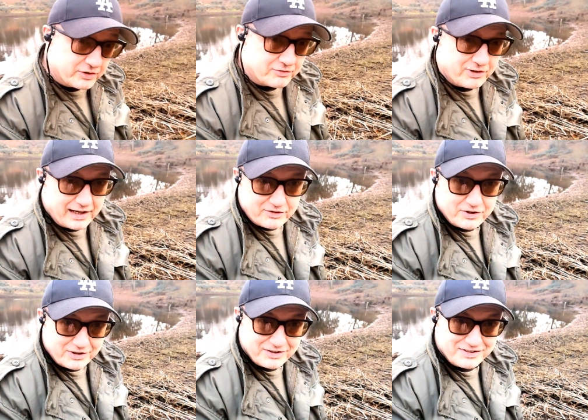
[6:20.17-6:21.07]
could have led
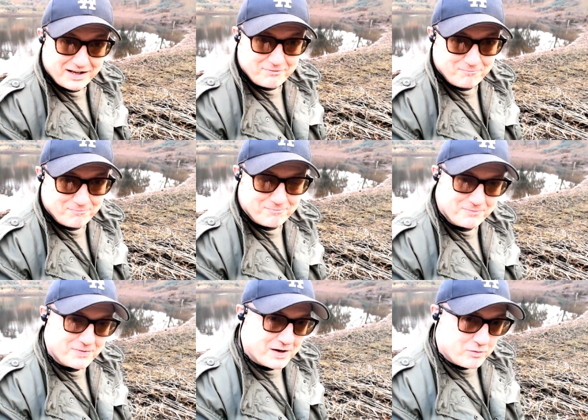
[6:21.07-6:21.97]
to
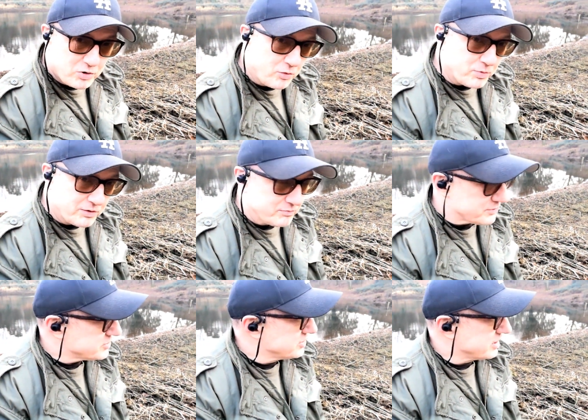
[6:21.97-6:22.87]
some
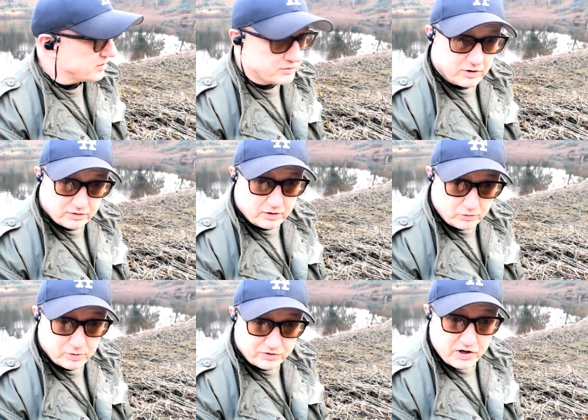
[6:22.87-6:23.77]
problems, not
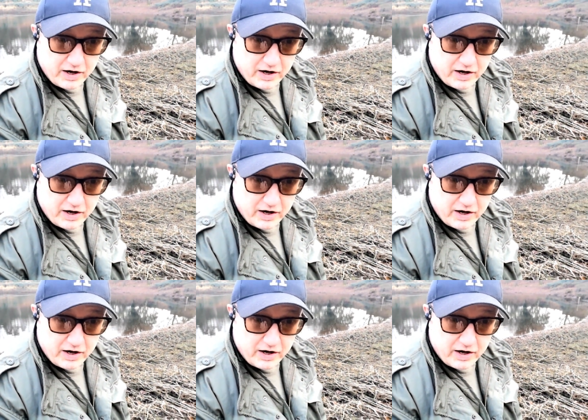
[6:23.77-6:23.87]
all the